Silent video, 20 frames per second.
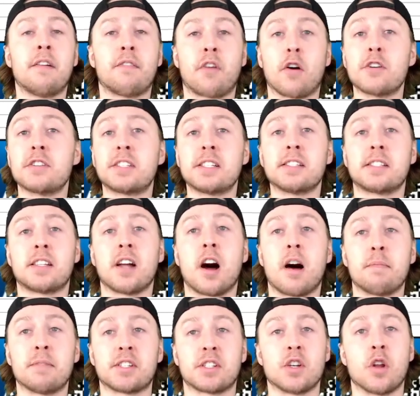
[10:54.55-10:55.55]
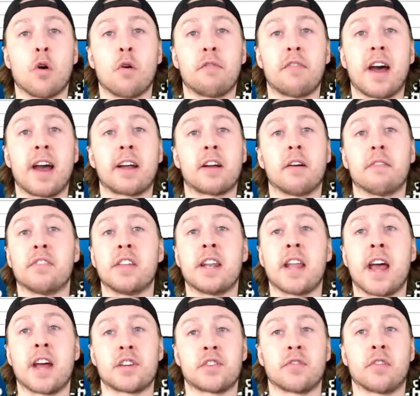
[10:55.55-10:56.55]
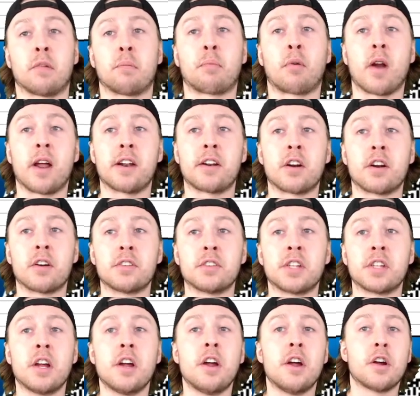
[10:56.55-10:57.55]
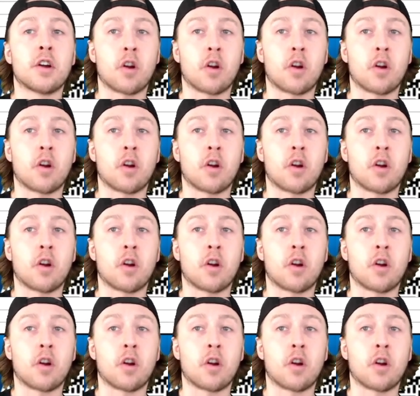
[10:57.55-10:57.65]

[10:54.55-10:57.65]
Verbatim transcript: First is Thomas Novak of the Nashville Predators,